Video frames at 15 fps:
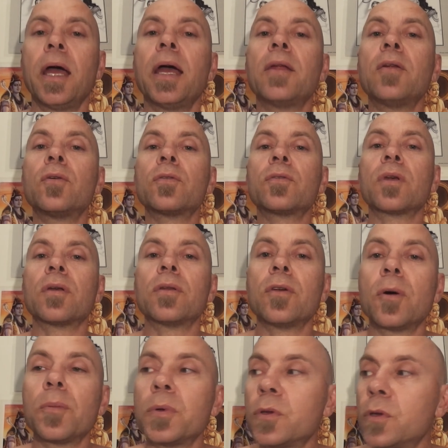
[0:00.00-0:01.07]
And also the
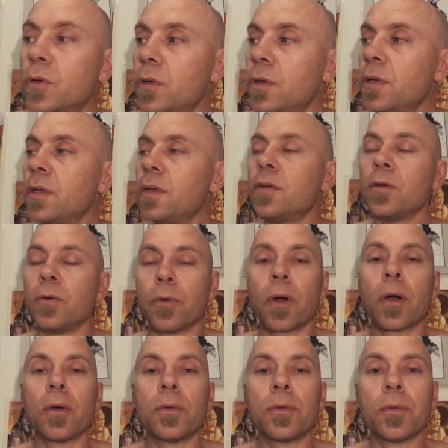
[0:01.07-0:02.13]
opportunity to
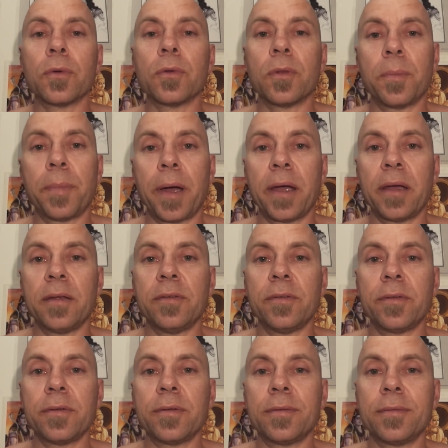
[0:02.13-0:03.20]
grow through the pains,